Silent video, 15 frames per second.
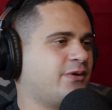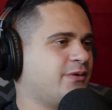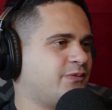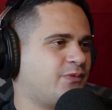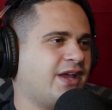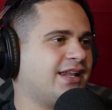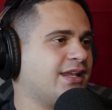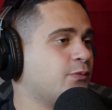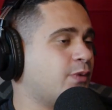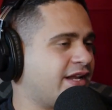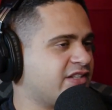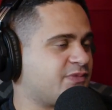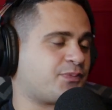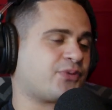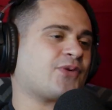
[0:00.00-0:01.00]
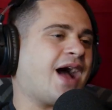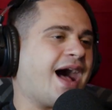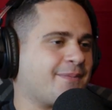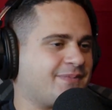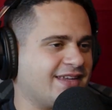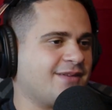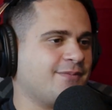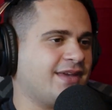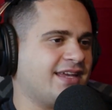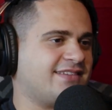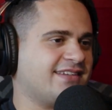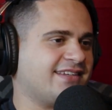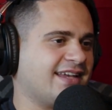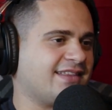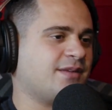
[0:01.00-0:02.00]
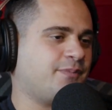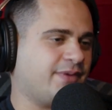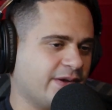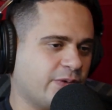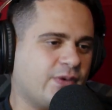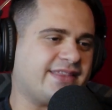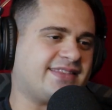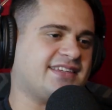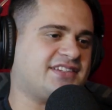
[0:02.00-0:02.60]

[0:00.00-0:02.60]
Really, what is prompting me to get the beer with the